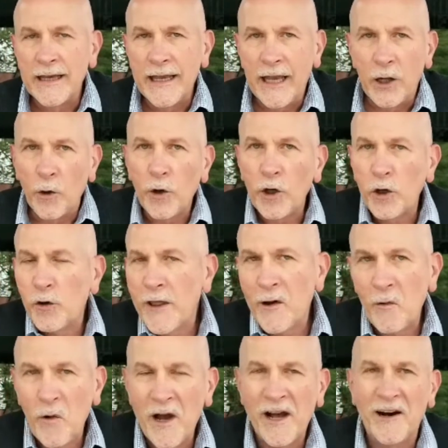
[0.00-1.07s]
In order to do that
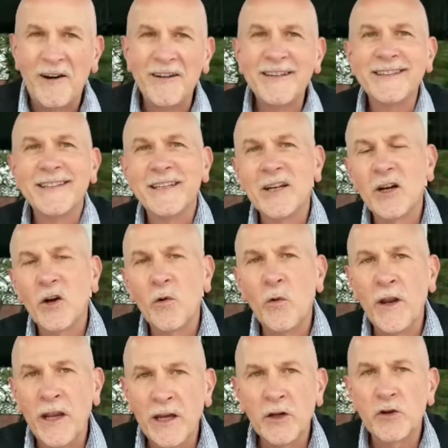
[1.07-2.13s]
well, we
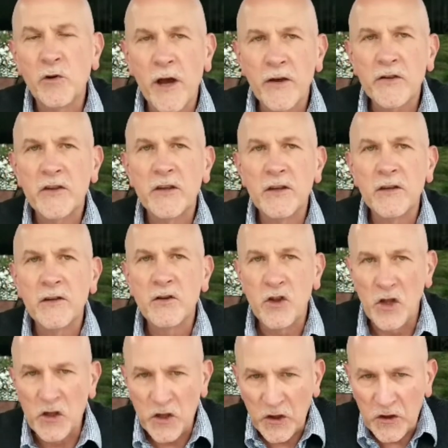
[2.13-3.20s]
need to trust
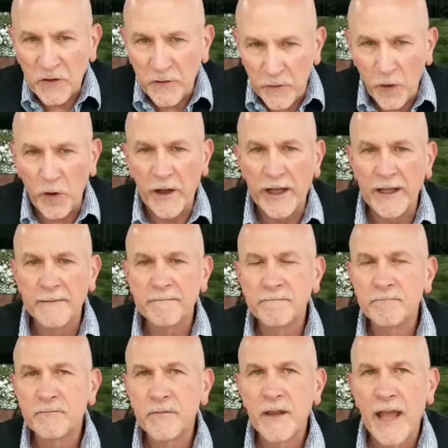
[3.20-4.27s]
Jesus fully
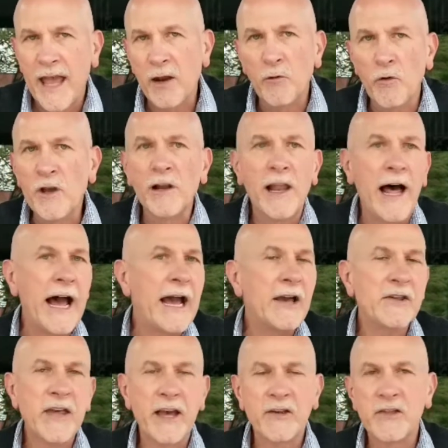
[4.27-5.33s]
and
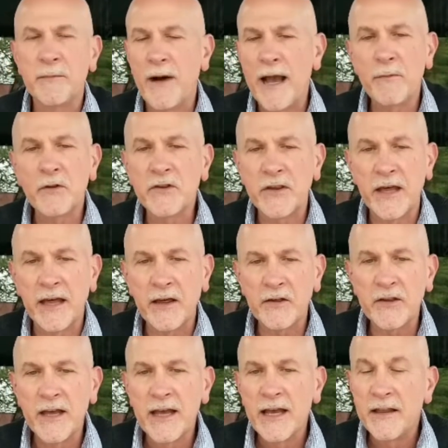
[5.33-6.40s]
realize, as the Bible
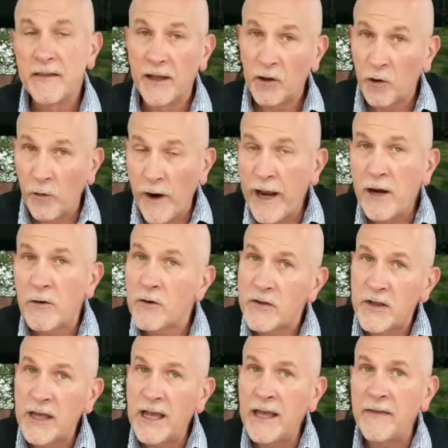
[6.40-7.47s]
says, that greater is
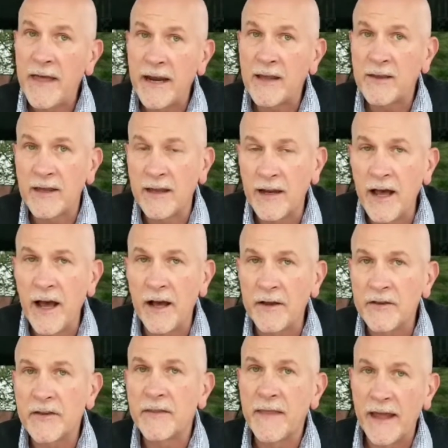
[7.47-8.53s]
he that is in
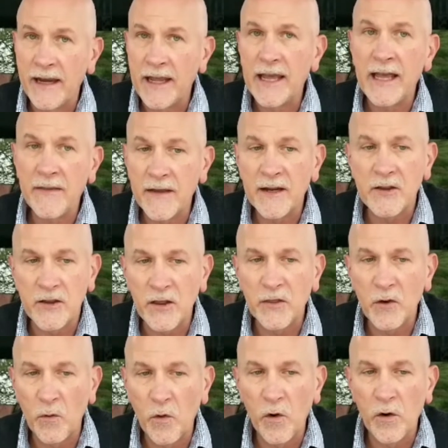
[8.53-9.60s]
us than he that is in
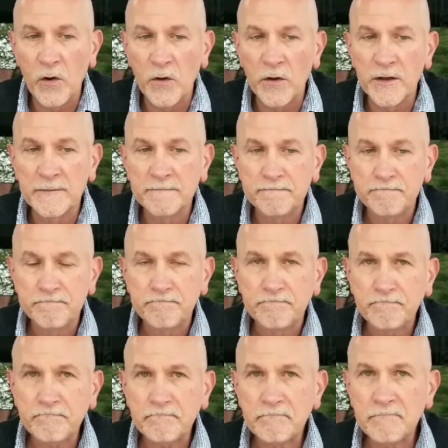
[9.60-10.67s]
the world.
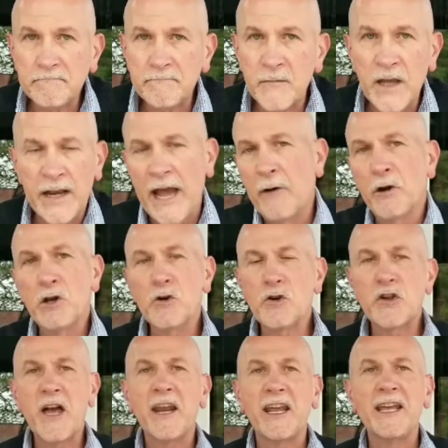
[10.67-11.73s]
Now, in your
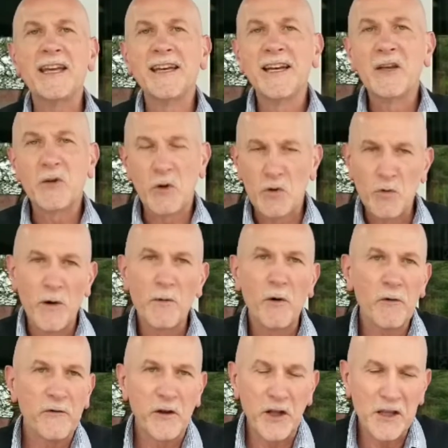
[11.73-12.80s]
study, there's one more
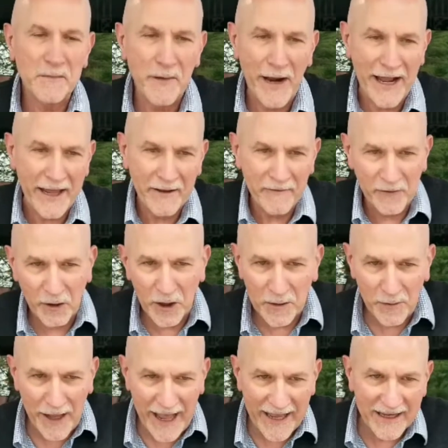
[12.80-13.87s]
fill in the
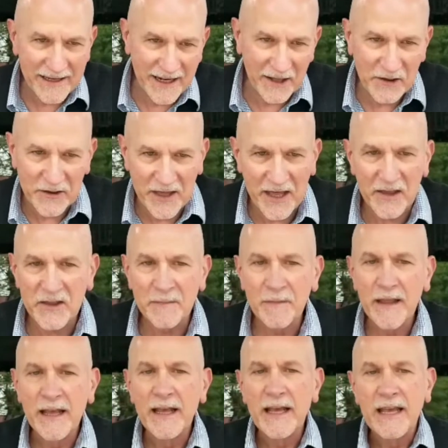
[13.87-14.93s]
blank, and it says,
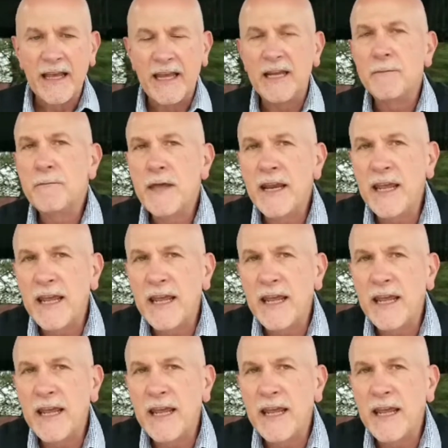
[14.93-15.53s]
in many